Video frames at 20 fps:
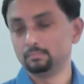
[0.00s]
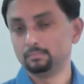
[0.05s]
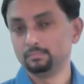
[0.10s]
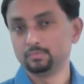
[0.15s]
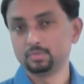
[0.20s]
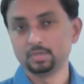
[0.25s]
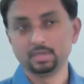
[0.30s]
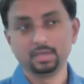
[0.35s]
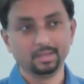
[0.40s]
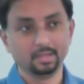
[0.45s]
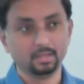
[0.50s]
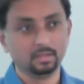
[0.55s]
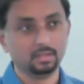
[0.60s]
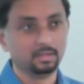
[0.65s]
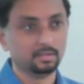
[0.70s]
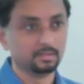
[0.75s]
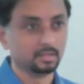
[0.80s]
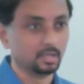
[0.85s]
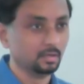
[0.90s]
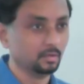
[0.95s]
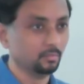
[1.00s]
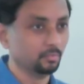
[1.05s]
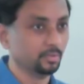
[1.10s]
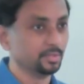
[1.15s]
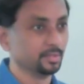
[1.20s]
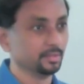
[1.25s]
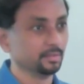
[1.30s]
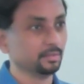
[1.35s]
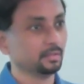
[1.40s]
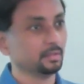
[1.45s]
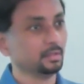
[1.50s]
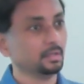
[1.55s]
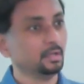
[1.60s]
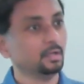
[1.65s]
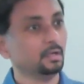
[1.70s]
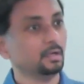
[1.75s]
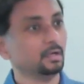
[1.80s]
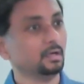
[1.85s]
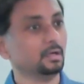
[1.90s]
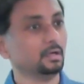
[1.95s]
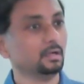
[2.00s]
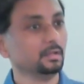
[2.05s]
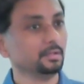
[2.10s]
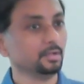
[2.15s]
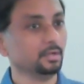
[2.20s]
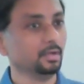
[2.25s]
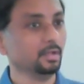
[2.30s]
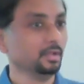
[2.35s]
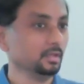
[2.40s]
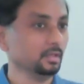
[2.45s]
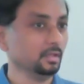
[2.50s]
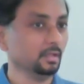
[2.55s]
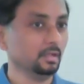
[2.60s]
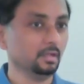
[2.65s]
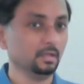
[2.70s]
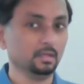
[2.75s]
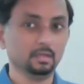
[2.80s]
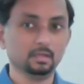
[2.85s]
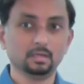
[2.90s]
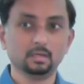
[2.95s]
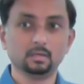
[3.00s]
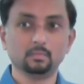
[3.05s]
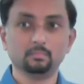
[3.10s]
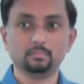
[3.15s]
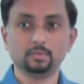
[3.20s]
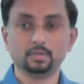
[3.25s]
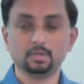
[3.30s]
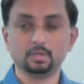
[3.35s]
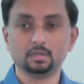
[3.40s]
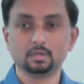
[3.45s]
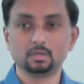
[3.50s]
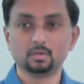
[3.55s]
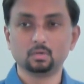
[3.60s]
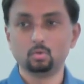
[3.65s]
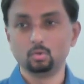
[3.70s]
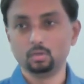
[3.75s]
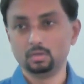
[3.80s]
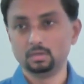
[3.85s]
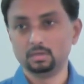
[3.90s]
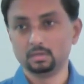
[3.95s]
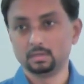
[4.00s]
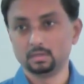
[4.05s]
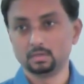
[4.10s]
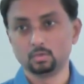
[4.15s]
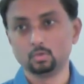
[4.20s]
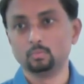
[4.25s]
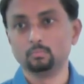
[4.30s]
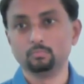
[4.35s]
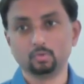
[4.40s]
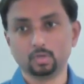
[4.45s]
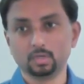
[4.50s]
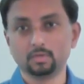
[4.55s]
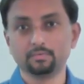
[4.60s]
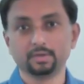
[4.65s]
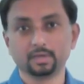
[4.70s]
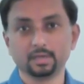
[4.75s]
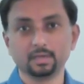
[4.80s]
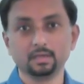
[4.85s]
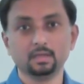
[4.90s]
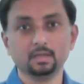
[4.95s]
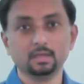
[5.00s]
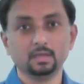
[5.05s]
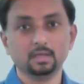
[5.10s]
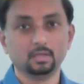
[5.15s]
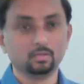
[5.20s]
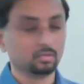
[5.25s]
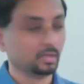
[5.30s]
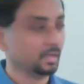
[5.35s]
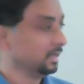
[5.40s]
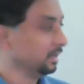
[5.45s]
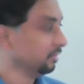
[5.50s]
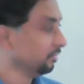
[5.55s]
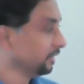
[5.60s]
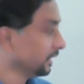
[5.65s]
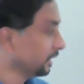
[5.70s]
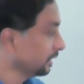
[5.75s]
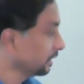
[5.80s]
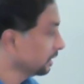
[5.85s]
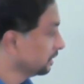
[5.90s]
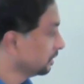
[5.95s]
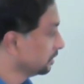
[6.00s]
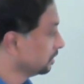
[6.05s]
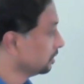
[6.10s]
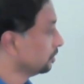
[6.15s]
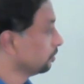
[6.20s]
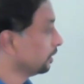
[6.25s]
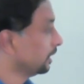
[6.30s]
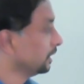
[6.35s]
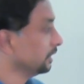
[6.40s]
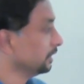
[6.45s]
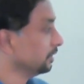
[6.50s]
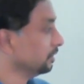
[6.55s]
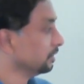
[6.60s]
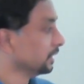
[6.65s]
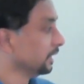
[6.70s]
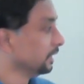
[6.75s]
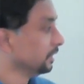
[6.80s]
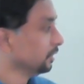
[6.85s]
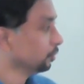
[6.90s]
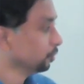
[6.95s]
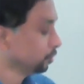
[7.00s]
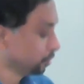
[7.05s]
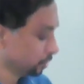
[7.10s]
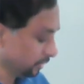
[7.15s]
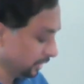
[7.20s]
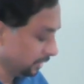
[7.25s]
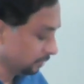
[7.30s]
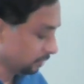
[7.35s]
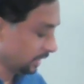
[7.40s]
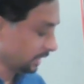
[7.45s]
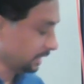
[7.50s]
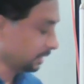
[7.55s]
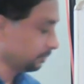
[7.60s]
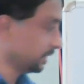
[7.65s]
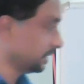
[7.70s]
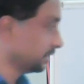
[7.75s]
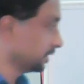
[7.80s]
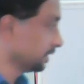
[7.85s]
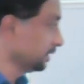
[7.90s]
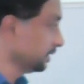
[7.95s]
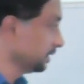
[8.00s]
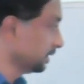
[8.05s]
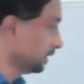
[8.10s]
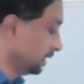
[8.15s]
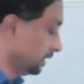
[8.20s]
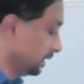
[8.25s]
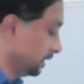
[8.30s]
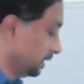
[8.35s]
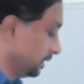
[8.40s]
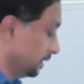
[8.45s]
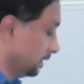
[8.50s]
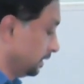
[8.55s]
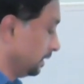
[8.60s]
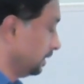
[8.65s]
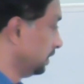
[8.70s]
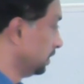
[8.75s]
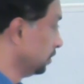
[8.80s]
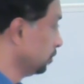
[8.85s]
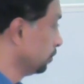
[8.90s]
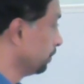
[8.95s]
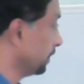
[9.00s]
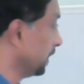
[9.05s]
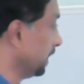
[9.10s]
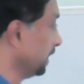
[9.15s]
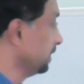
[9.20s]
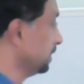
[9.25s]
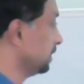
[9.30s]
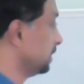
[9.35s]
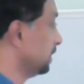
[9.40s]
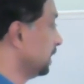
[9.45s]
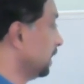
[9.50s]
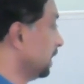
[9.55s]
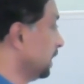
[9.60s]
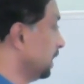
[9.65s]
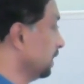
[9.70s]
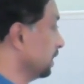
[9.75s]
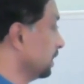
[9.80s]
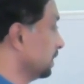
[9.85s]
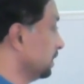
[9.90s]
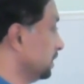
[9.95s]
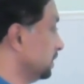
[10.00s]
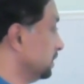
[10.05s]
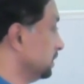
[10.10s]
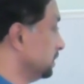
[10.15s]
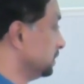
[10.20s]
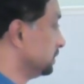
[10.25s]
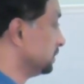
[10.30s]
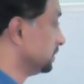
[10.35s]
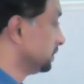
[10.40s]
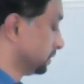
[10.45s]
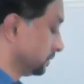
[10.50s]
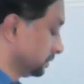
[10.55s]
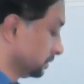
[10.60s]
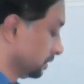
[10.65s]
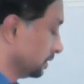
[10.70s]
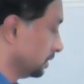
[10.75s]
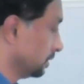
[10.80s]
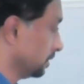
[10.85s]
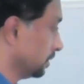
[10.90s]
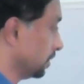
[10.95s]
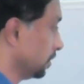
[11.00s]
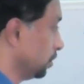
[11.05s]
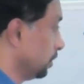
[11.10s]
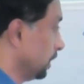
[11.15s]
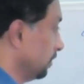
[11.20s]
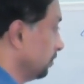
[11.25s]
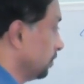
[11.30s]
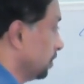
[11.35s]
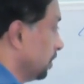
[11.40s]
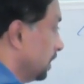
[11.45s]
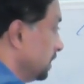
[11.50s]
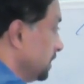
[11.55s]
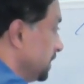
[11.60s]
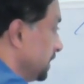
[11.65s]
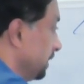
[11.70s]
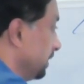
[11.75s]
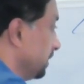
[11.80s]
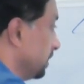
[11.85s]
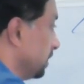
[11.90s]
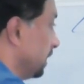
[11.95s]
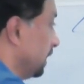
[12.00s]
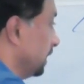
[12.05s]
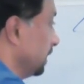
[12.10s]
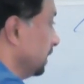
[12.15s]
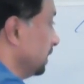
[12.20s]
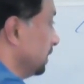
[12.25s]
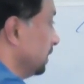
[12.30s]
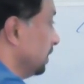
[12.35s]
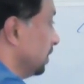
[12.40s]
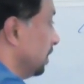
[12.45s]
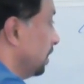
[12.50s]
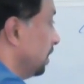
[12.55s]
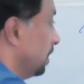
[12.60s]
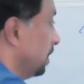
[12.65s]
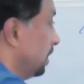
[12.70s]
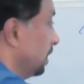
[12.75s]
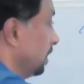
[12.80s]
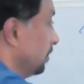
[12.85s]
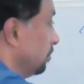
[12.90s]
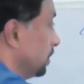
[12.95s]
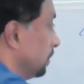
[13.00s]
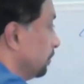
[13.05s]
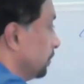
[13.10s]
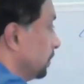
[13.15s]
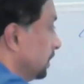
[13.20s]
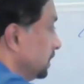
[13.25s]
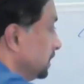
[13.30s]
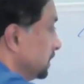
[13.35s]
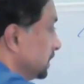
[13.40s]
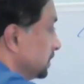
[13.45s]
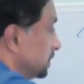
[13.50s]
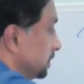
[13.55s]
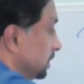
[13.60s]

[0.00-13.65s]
sitting in the sun versus sitting in the cold room, whatever, right? So anywhere, this is what it is. And usually what happens is, in this place, you have conscious thought and then a lot of subconscious